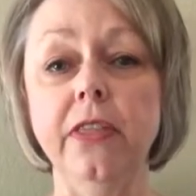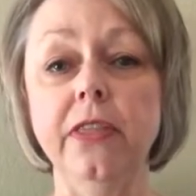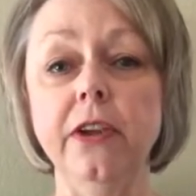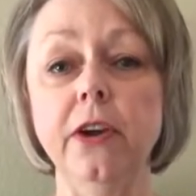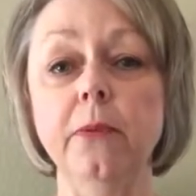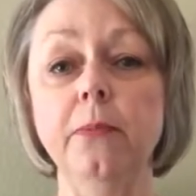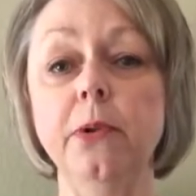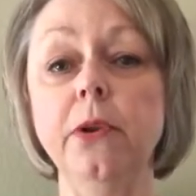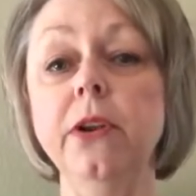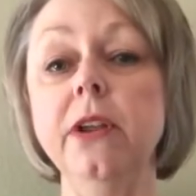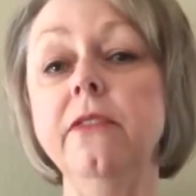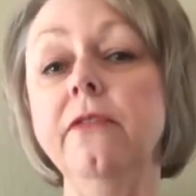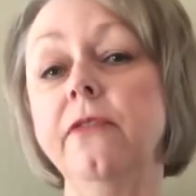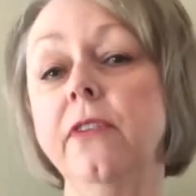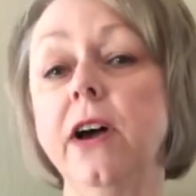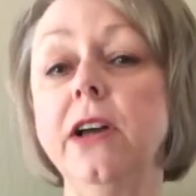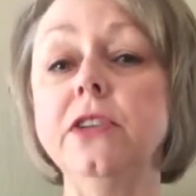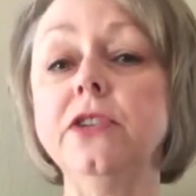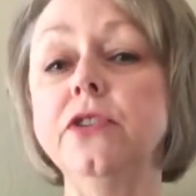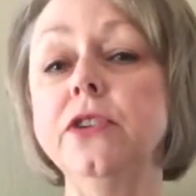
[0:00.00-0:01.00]
therapeutic
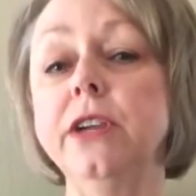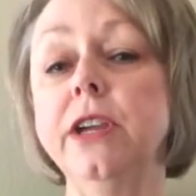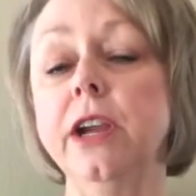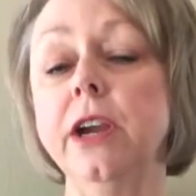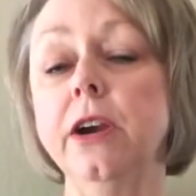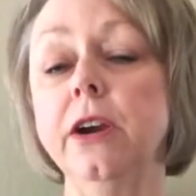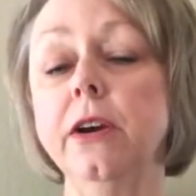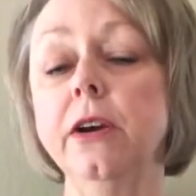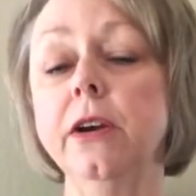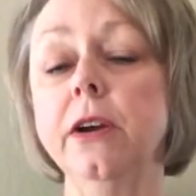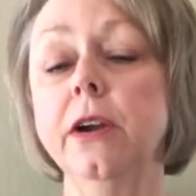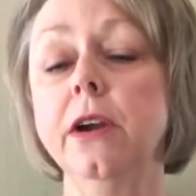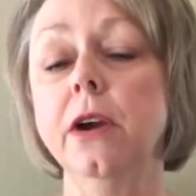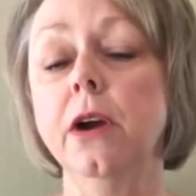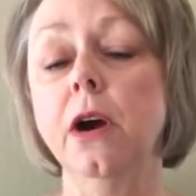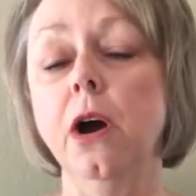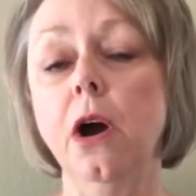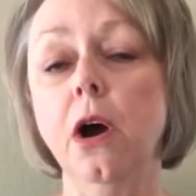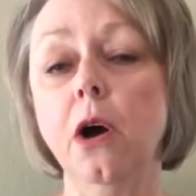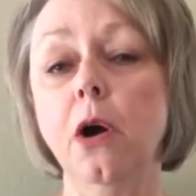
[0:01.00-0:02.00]
foster care
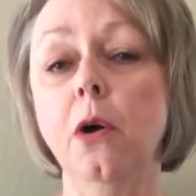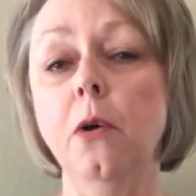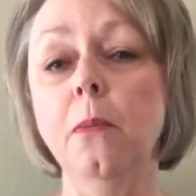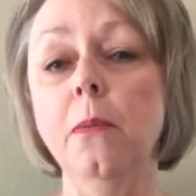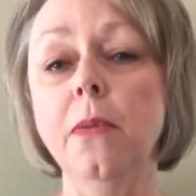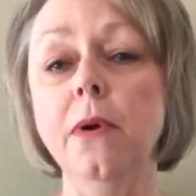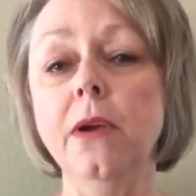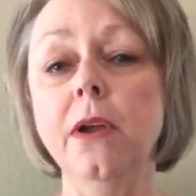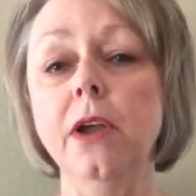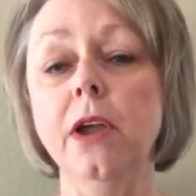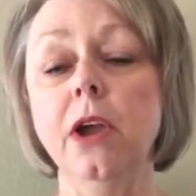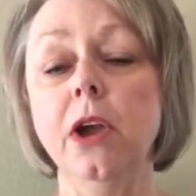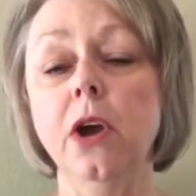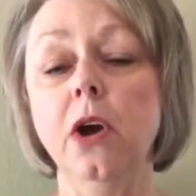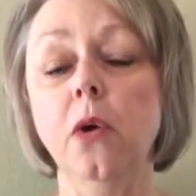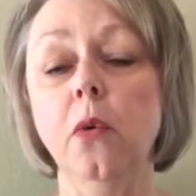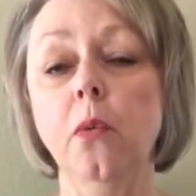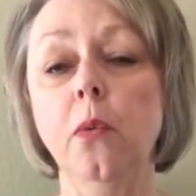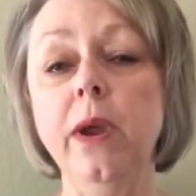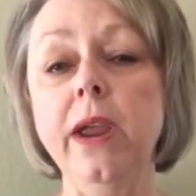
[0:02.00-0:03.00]
home.
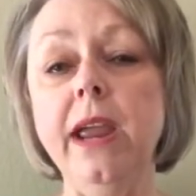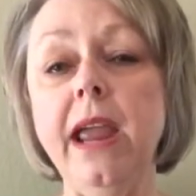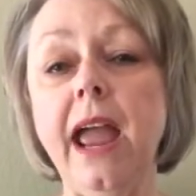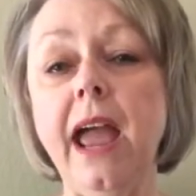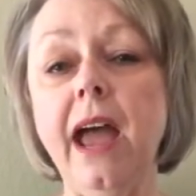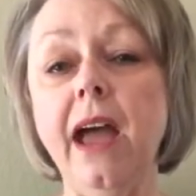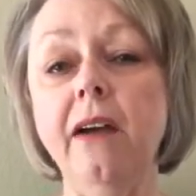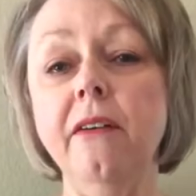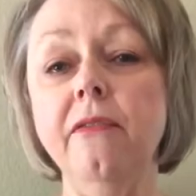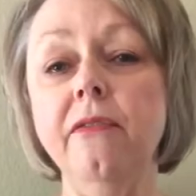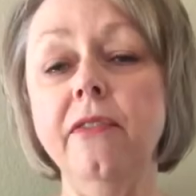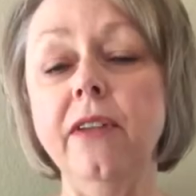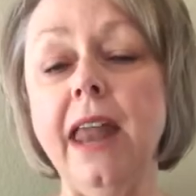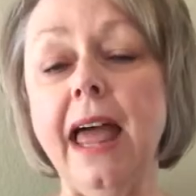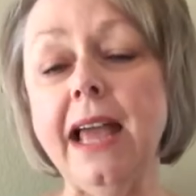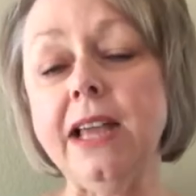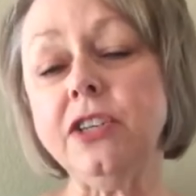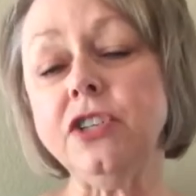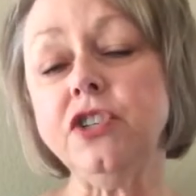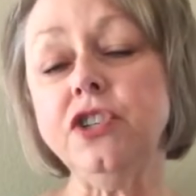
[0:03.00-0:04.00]
We have
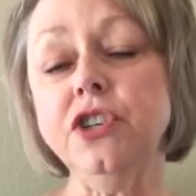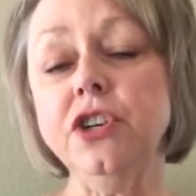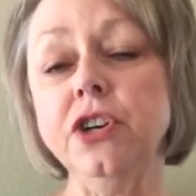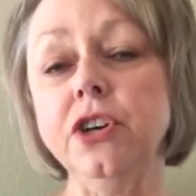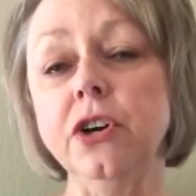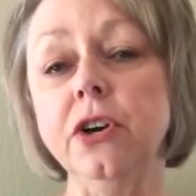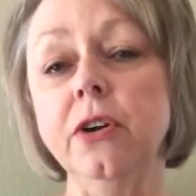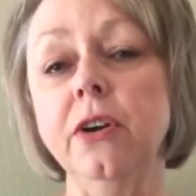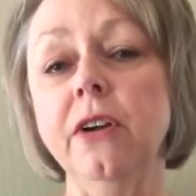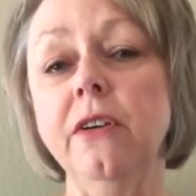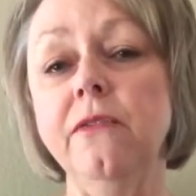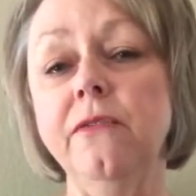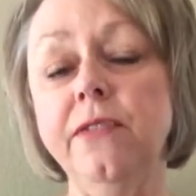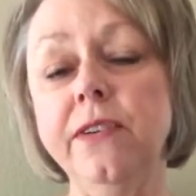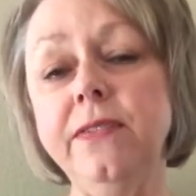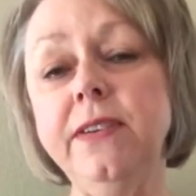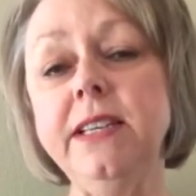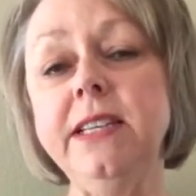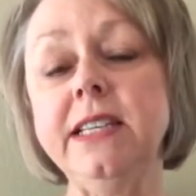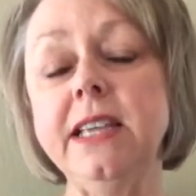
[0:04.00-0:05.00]
last year
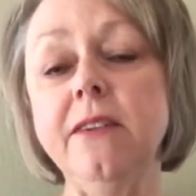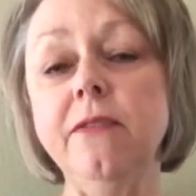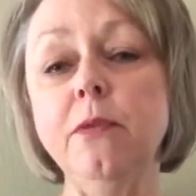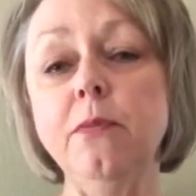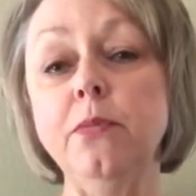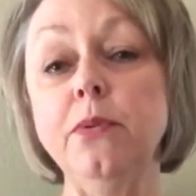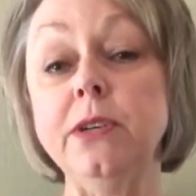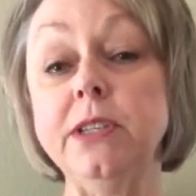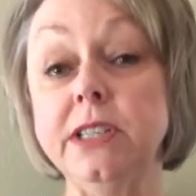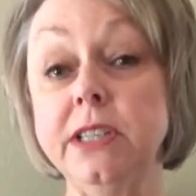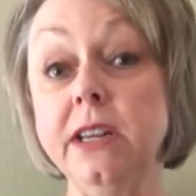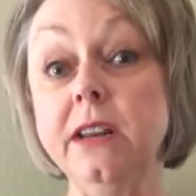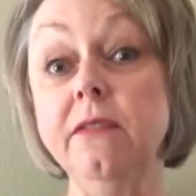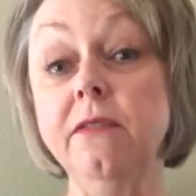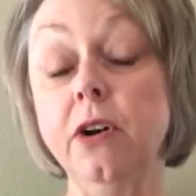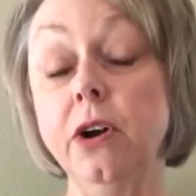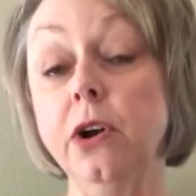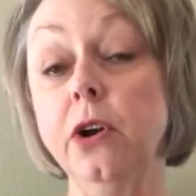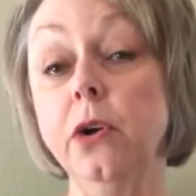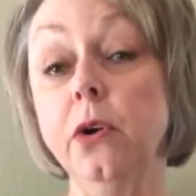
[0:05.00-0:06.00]
57% of
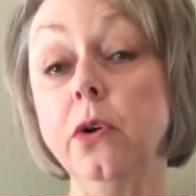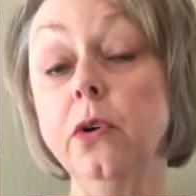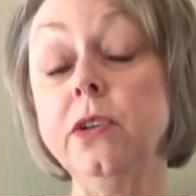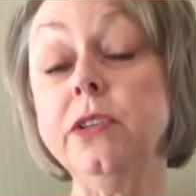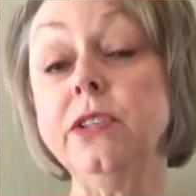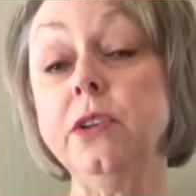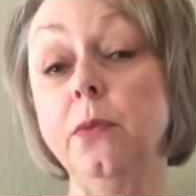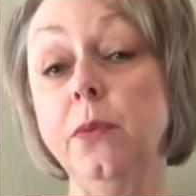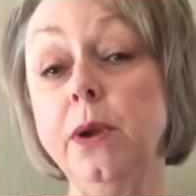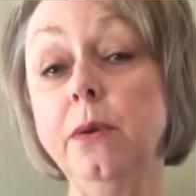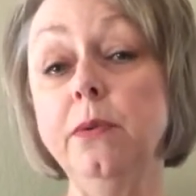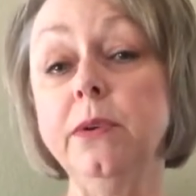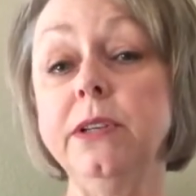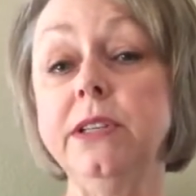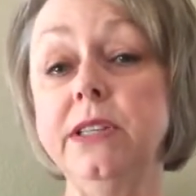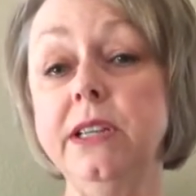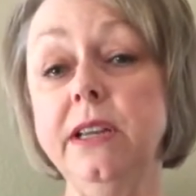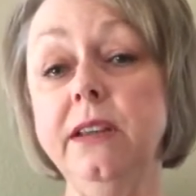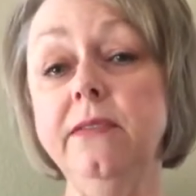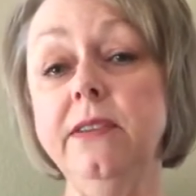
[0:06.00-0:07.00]
our girls that we
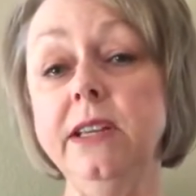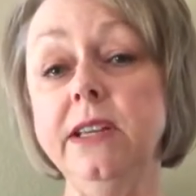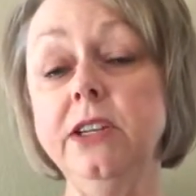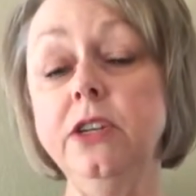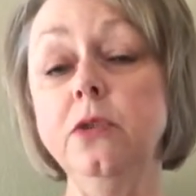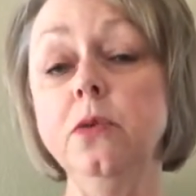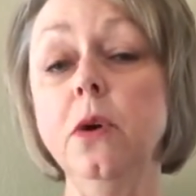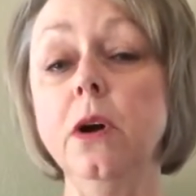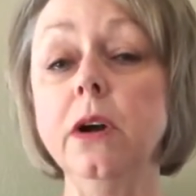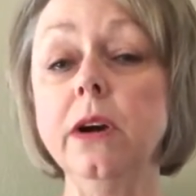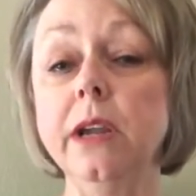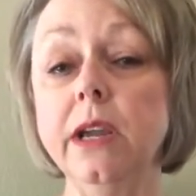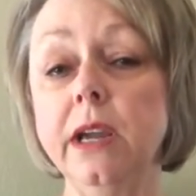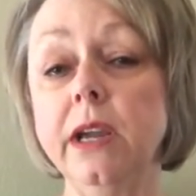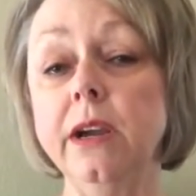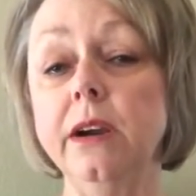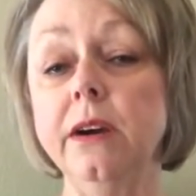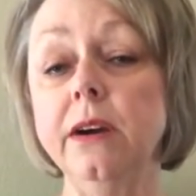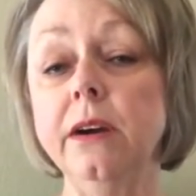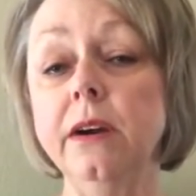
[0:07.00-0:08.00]
received into our
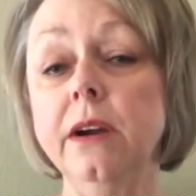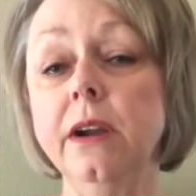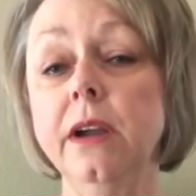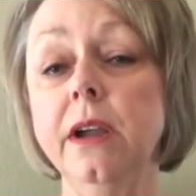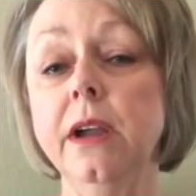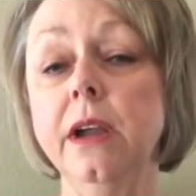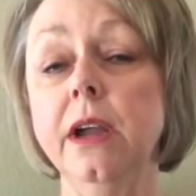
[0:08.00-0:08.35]
care